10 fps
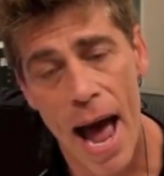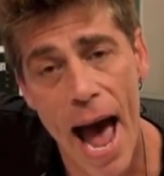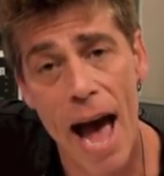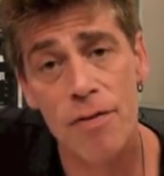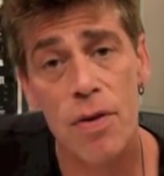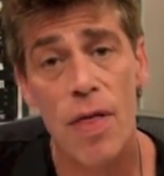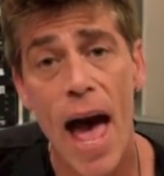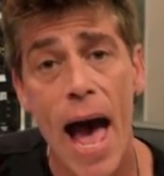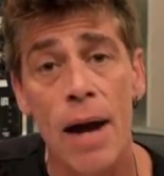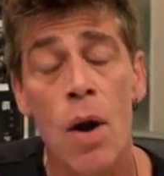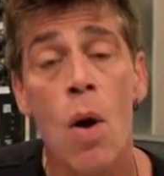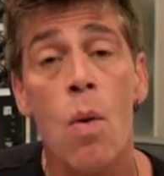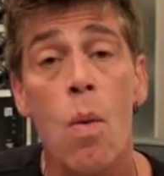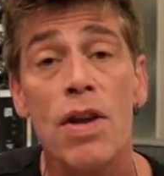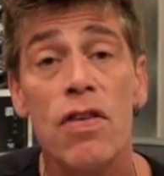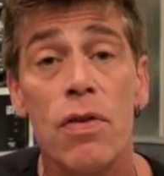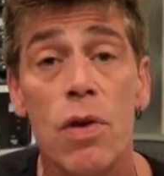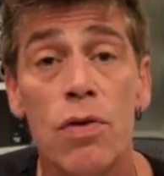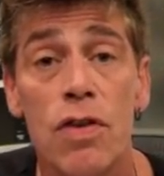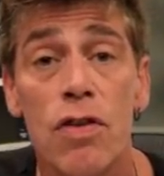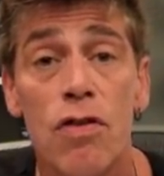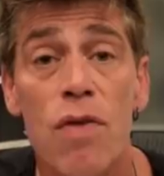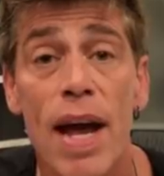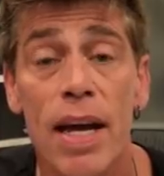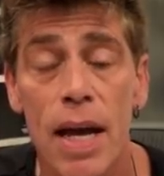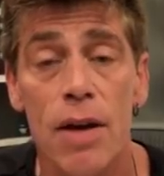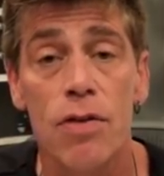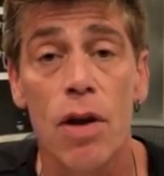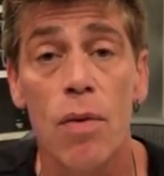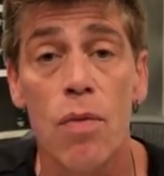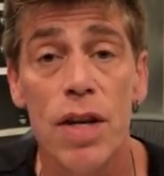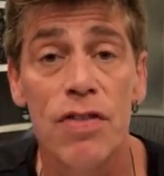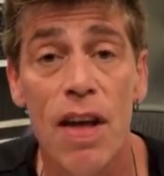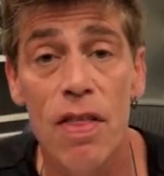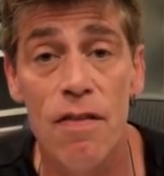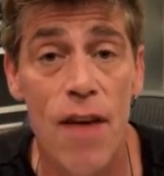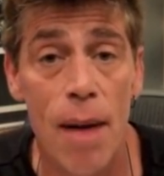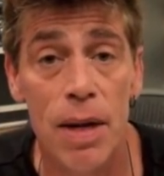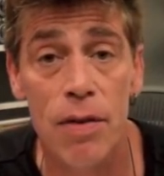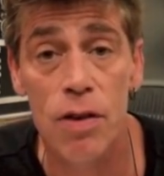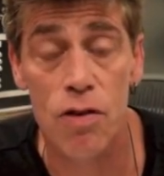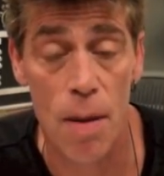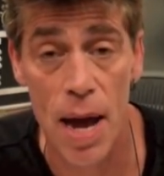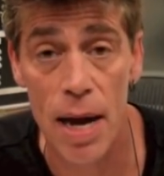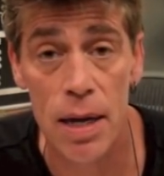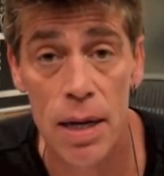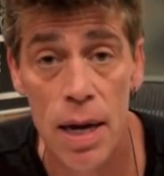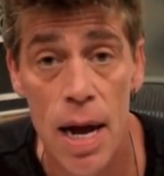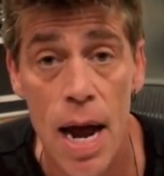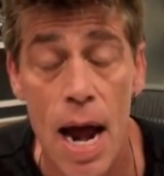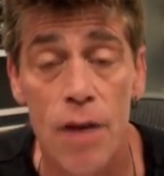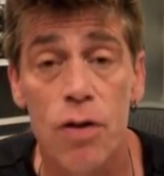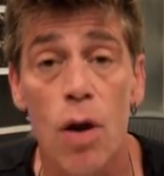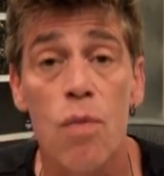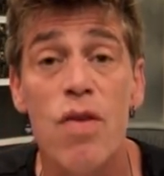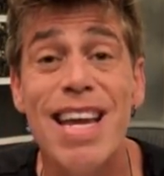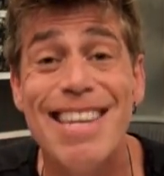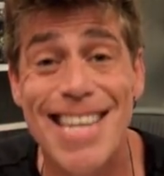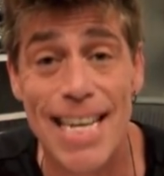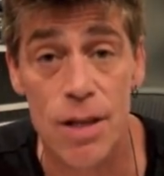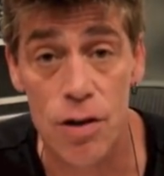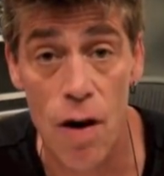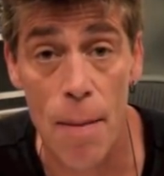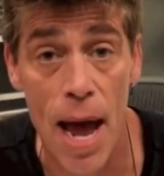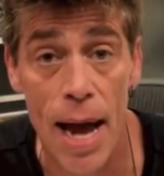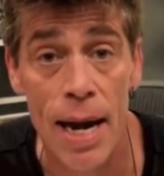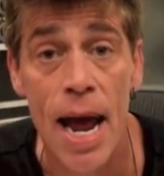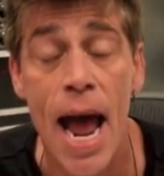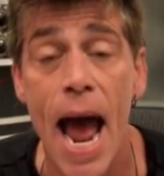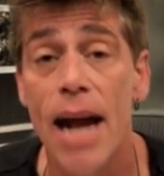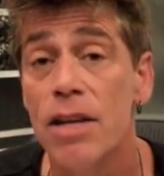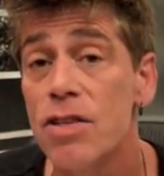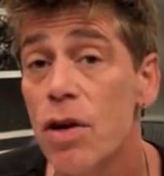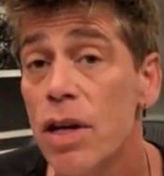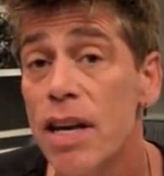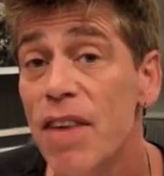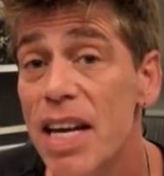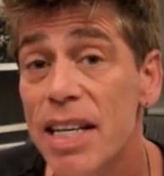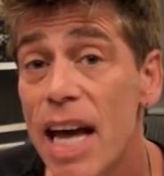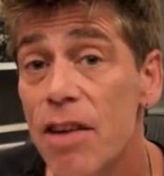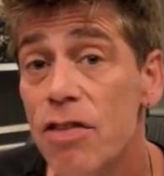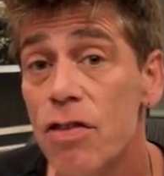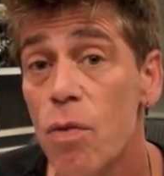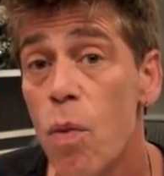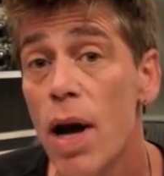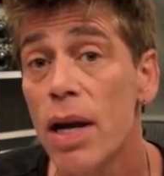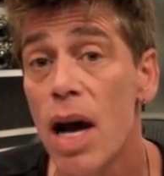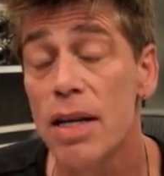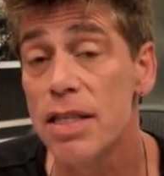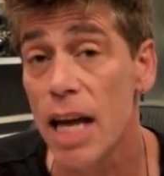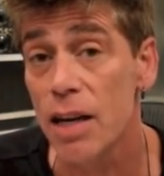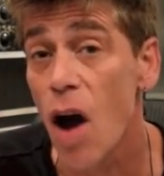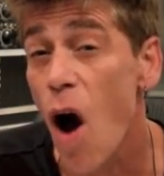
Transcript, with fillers: After that, once you use this trick, it is going to reset the fabric of the drumhead, it's going to reseat the drumhead, and it's going to give indications of what lugs that